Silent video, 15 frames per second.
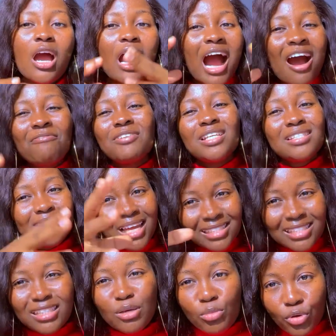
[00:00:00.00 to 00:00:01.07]
I've listed
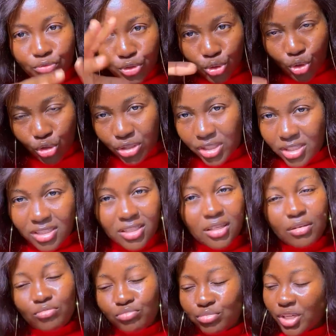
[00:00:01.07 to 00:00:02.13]
the name of the courses.
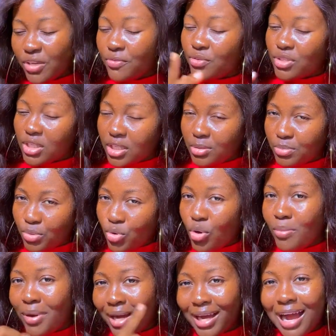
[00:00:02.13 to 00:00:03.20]
If you skip, go
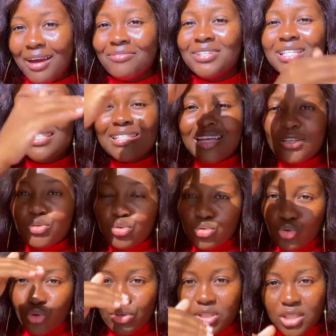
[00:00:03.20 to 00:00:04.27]
back. I've listed those
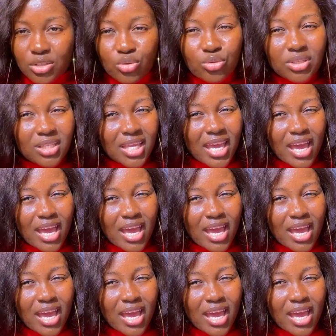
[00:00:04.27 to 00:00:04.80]
courses, those